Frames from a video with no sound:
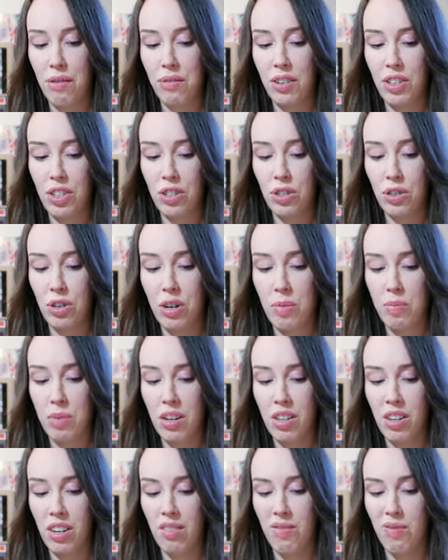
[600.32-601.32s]
a strong
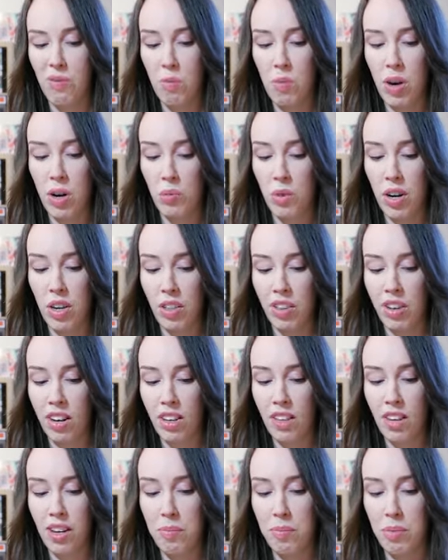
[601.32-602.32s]
opinion one way or the
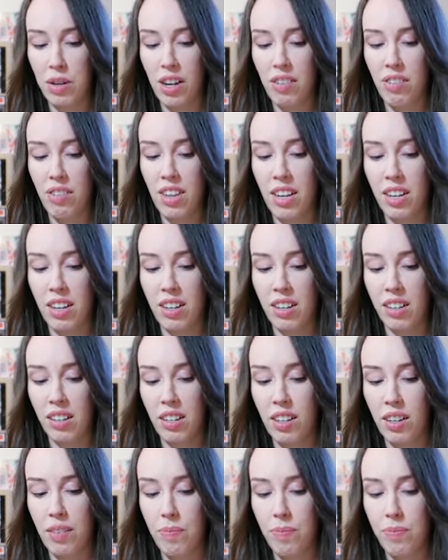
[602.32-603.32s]
other, but I think
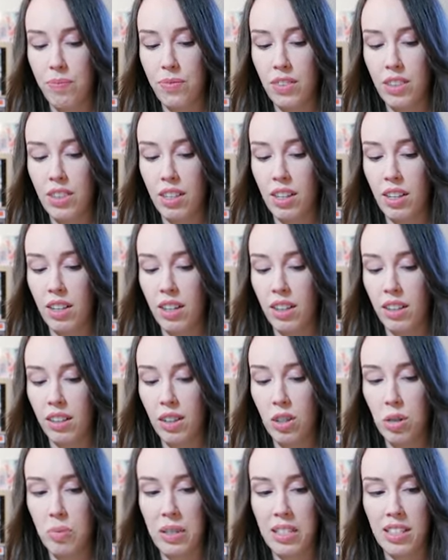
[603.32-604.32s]
the
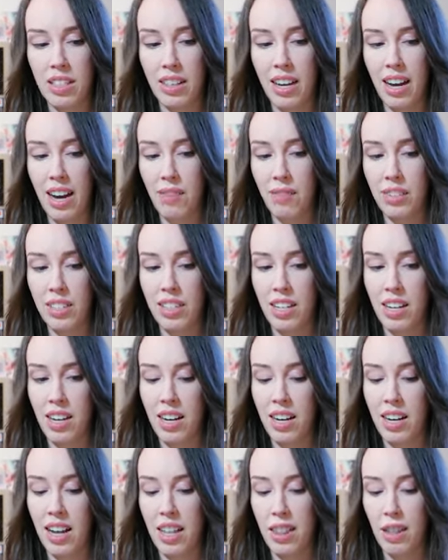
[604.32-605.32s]
little bits that I have seen
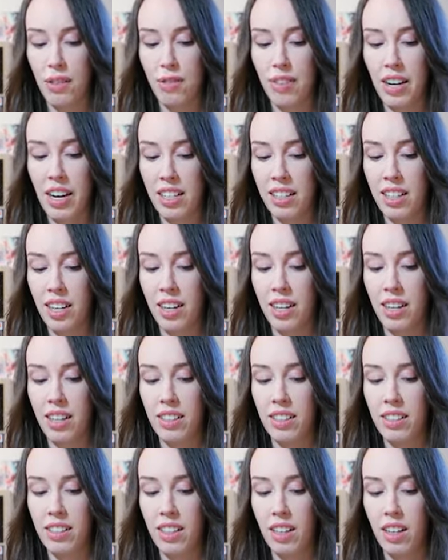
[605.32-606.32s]
and the fact that
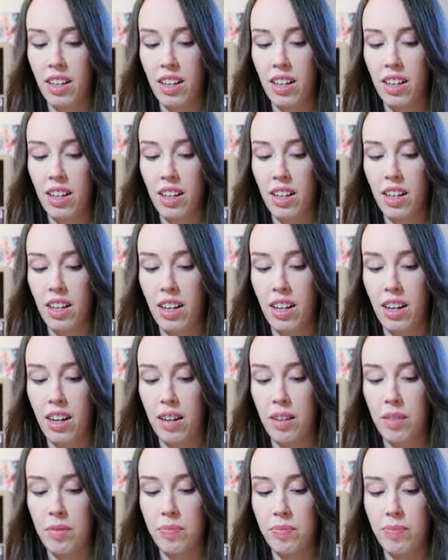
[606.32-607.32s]
it's
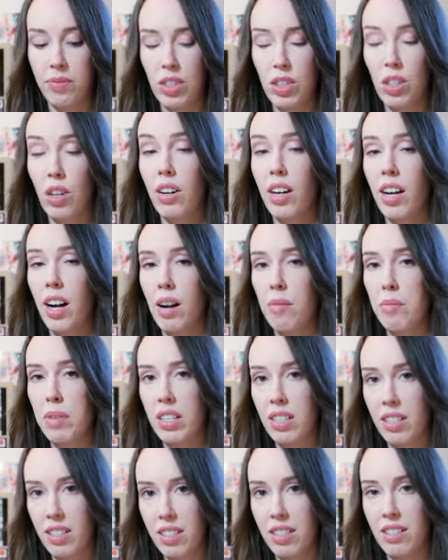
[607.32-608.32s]

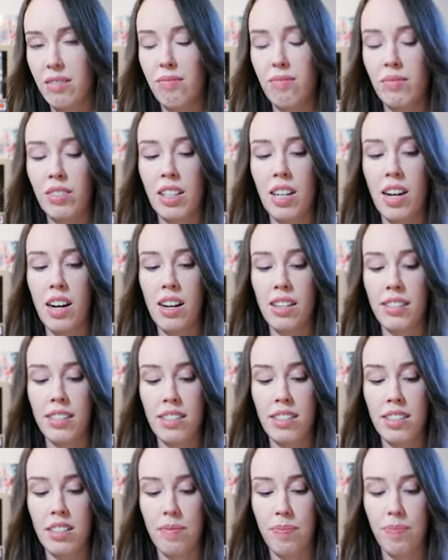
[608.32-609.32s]
Toriyama's
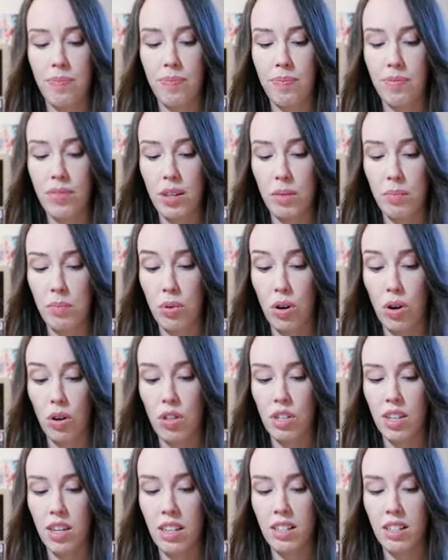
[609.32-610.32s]
last
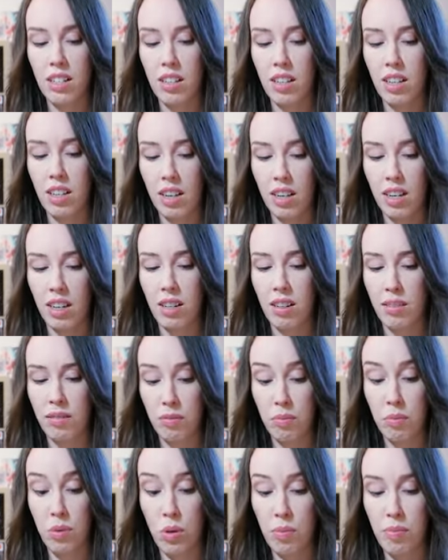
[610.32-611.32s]
project
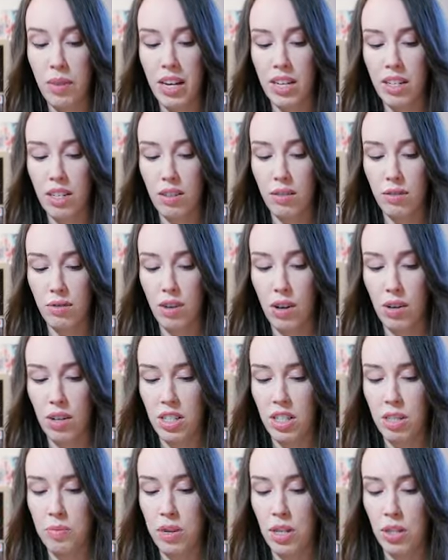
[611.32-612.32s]
will make it very
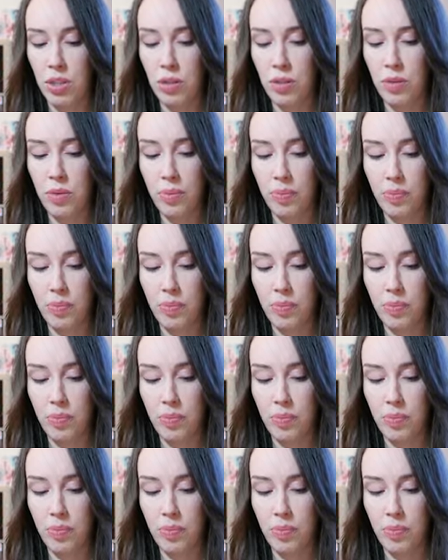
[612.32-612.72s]
special.